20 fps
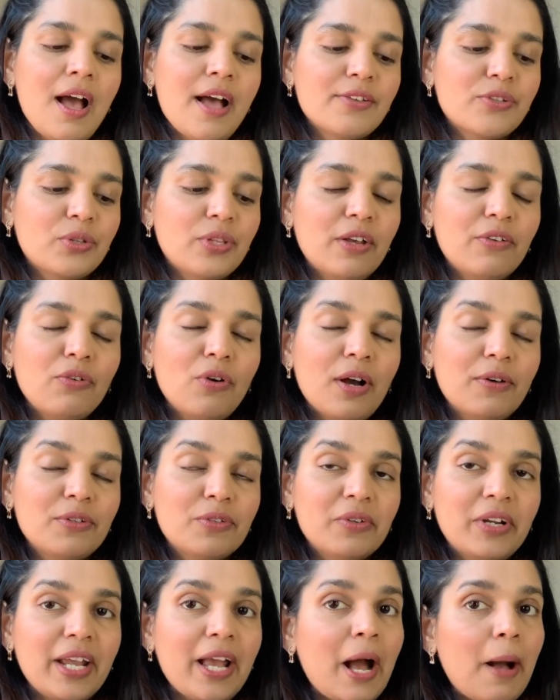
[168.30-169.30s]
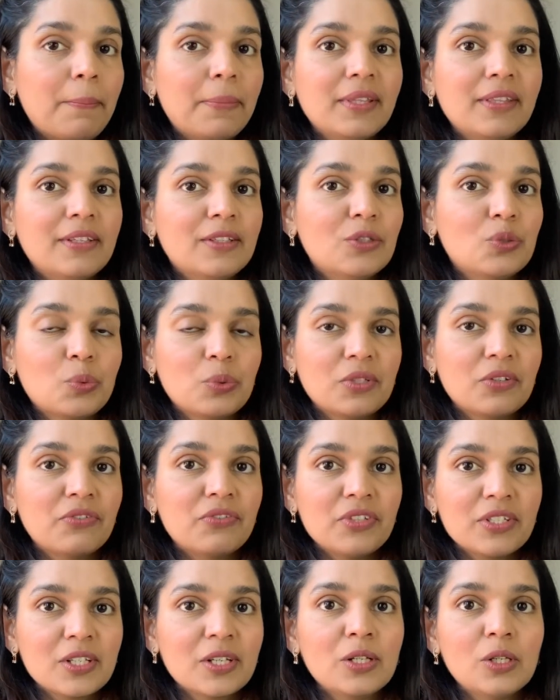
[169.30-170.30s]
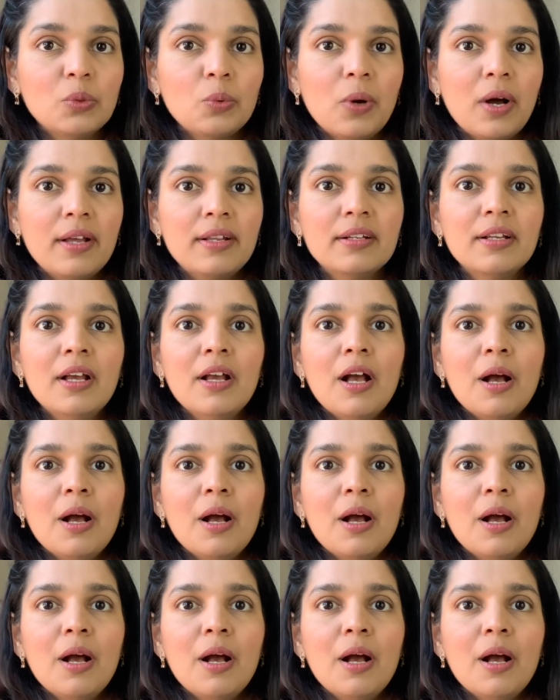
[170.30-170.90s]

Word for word: so therefore I was very happy that this was a physical one.